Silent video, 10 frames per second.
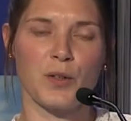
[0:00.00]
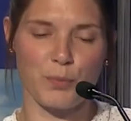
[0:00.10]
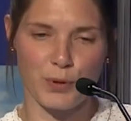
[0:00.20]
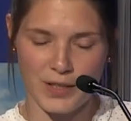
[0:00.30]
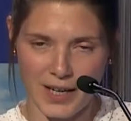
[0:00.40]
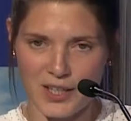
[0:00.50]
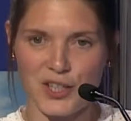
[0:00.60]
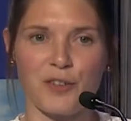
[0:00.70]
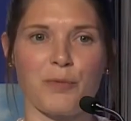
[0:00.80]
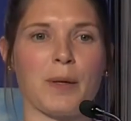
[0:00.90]

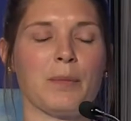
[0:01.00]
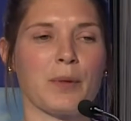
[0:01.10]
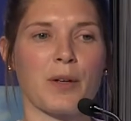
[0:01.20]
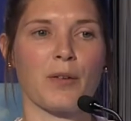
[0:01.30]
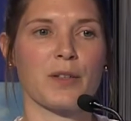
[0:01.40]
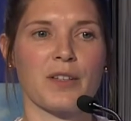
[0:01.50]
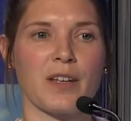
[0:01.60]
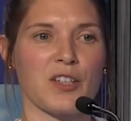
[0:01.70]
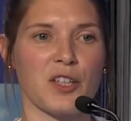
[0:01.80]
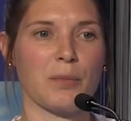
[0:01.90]
procession of people going to
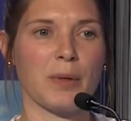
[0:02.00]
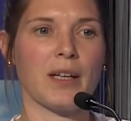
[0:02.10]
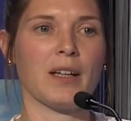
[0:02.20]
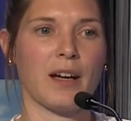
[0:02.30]
their GP